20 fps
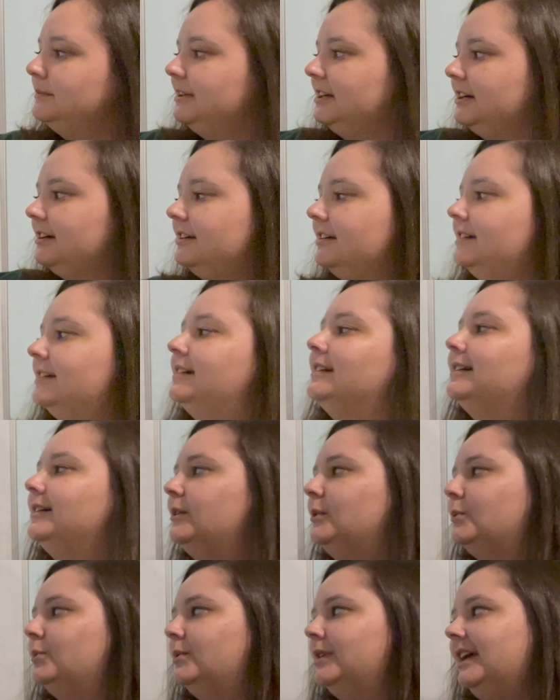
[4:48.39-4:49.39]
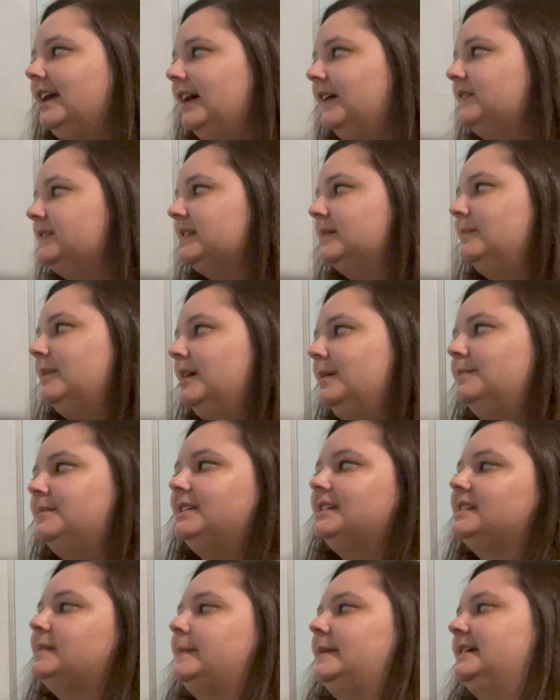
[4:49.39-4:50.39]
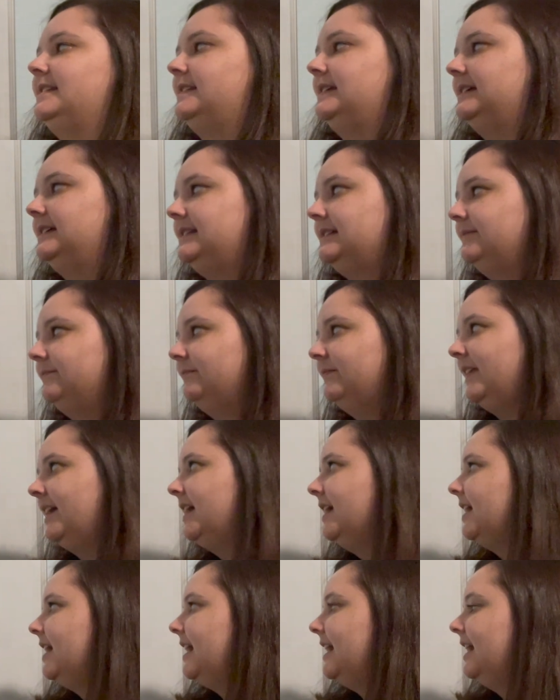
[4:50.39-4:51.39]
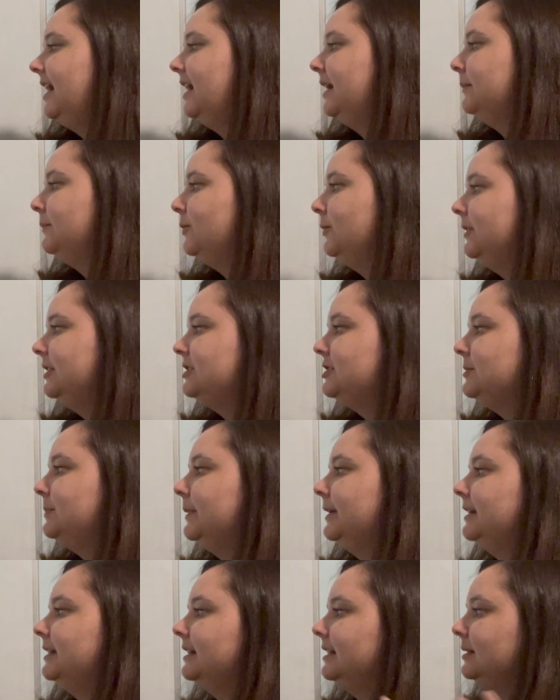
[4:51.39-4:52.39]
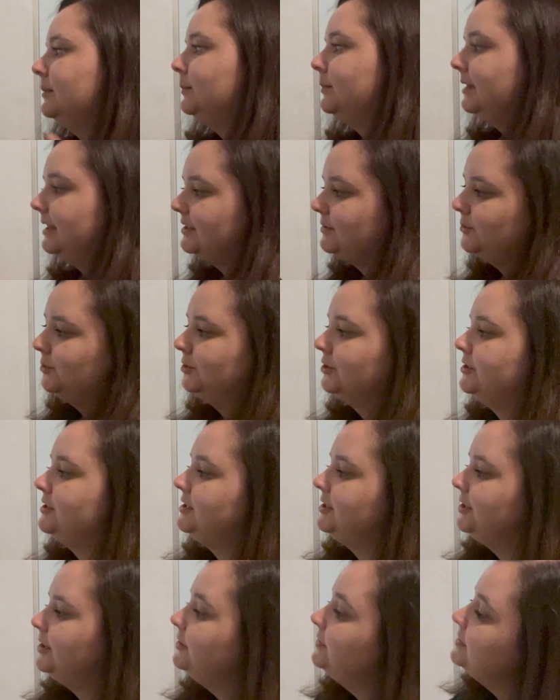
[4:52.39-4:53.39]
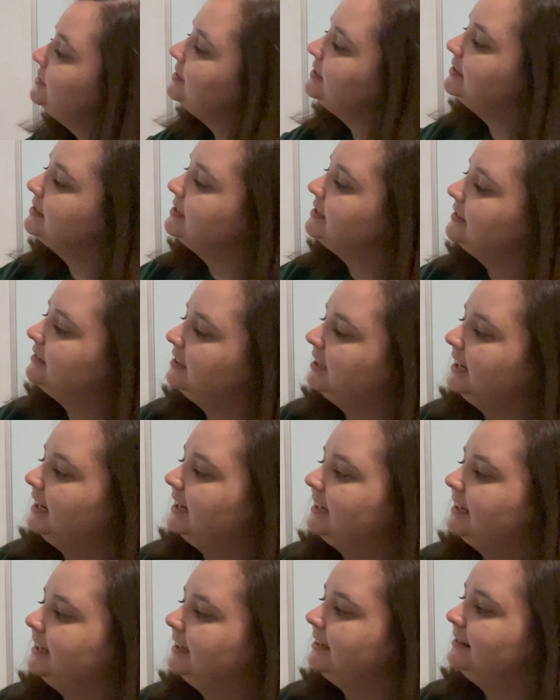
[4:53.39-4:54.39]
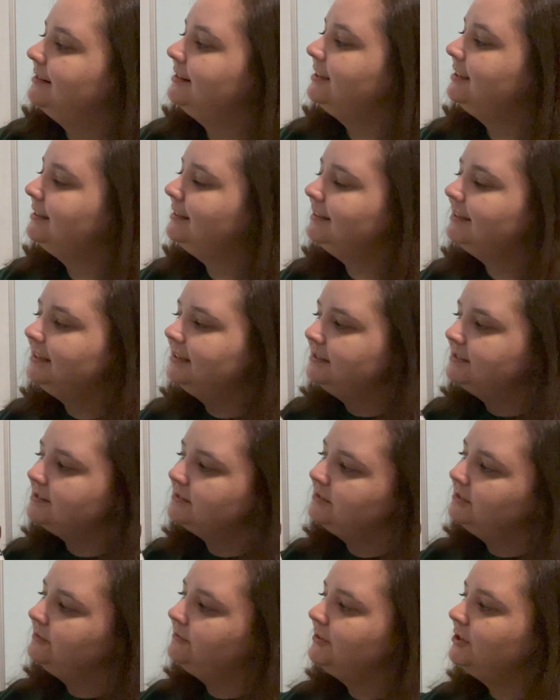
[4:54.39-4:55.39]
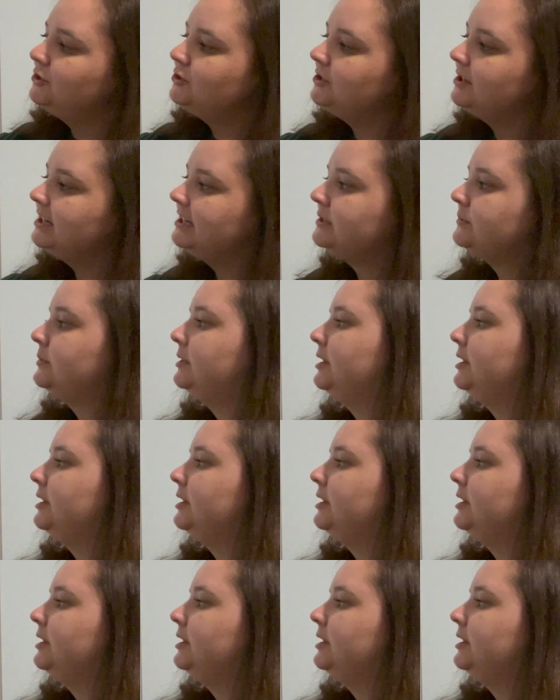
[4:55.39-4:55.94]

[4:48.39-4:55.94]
here, we have some empty spaces. I'm going to put in placeholder zeros so that I can easily visualize what